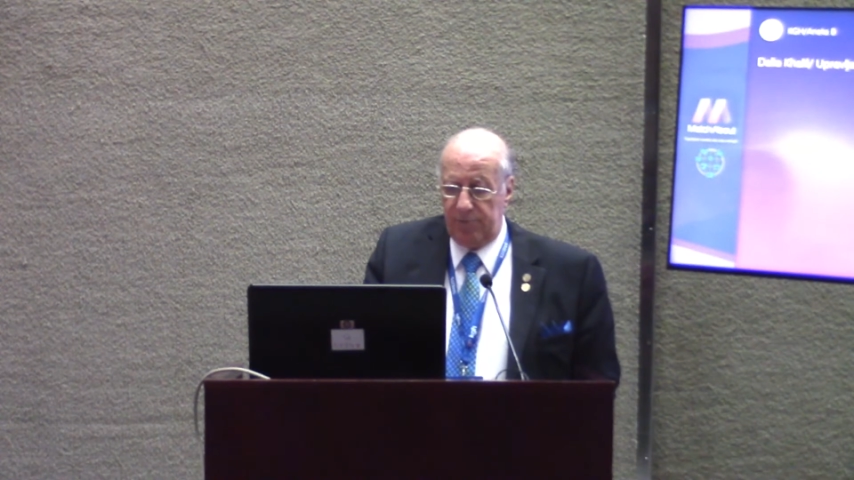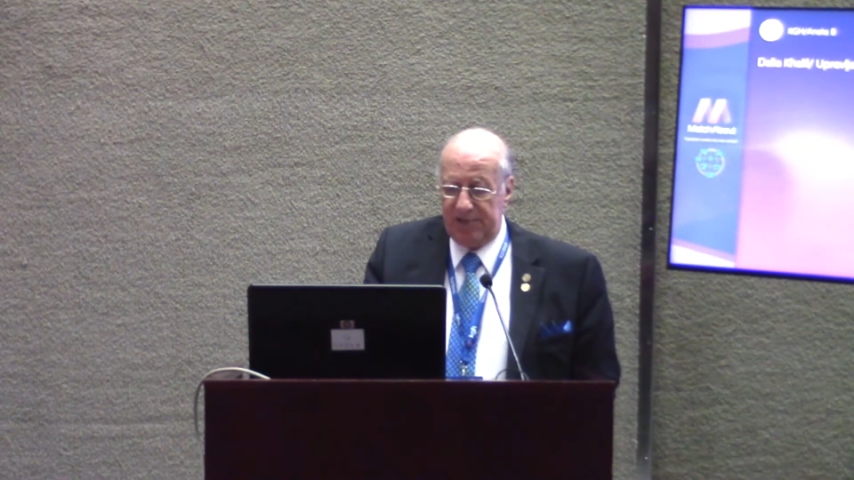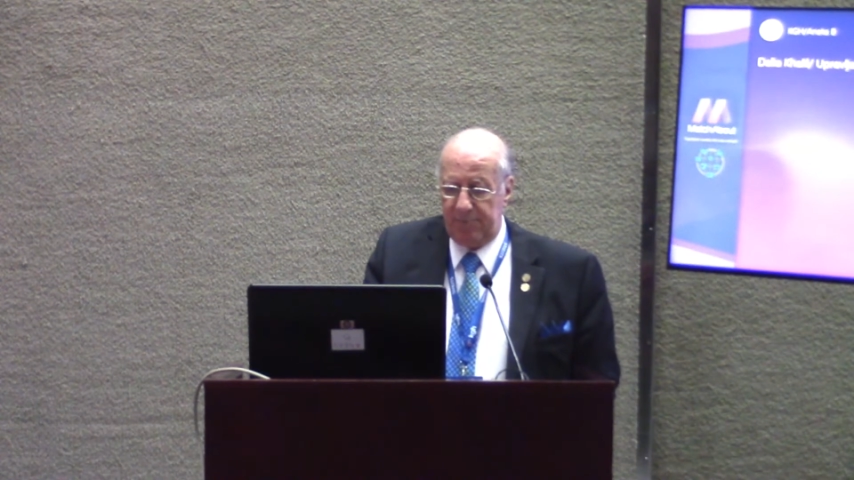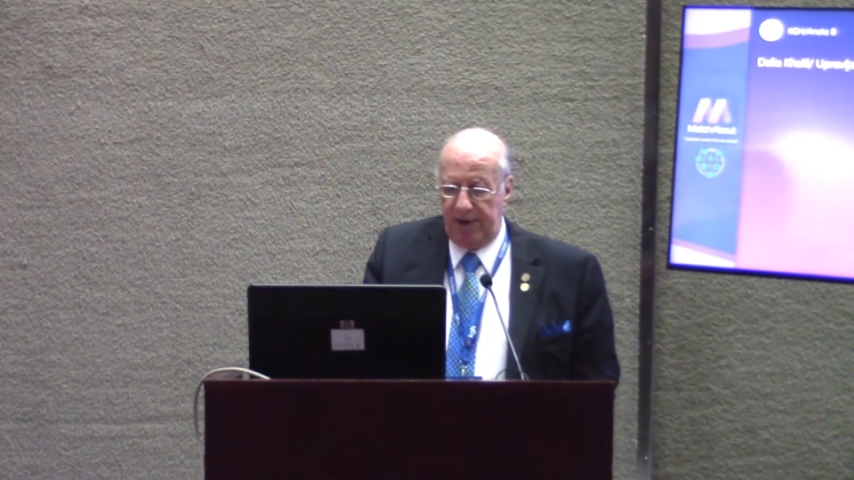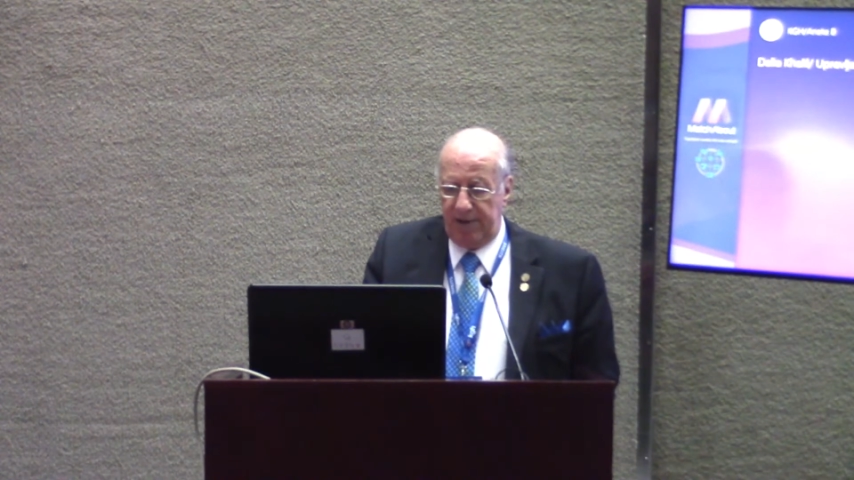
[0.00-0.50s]
be
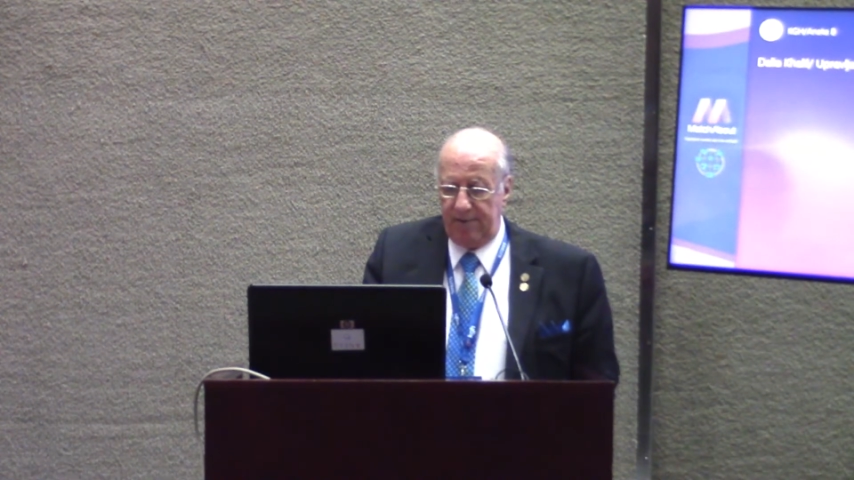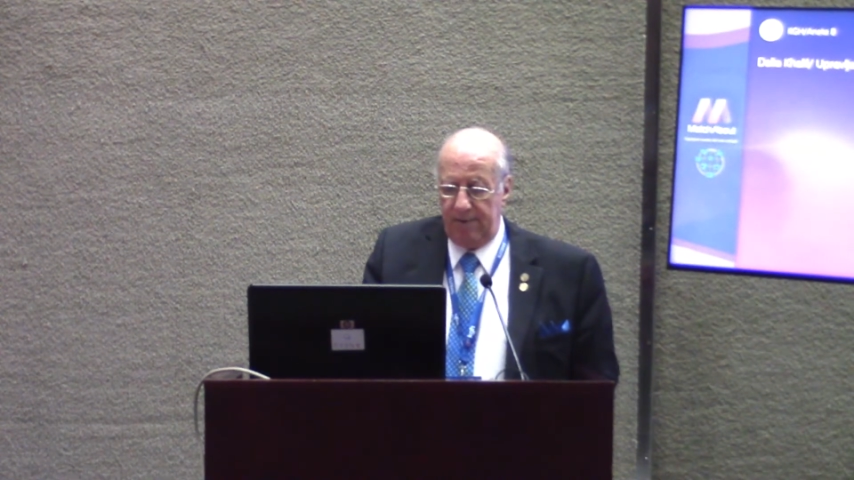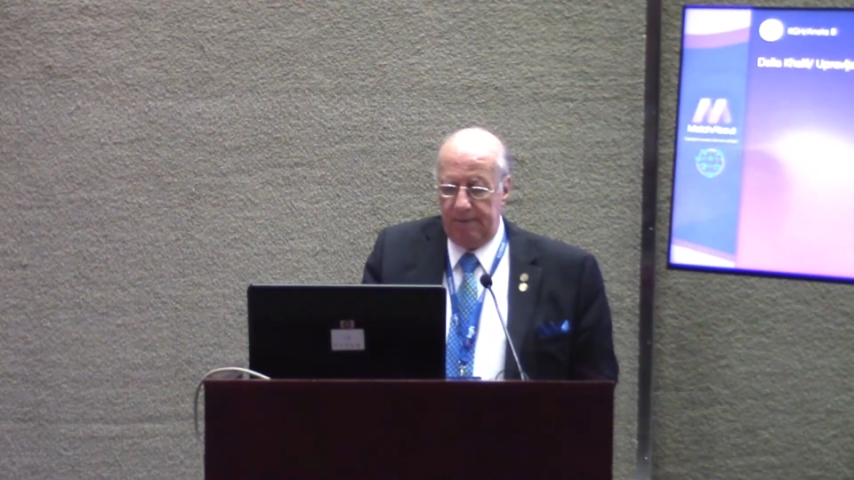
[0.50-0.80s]
sprayed.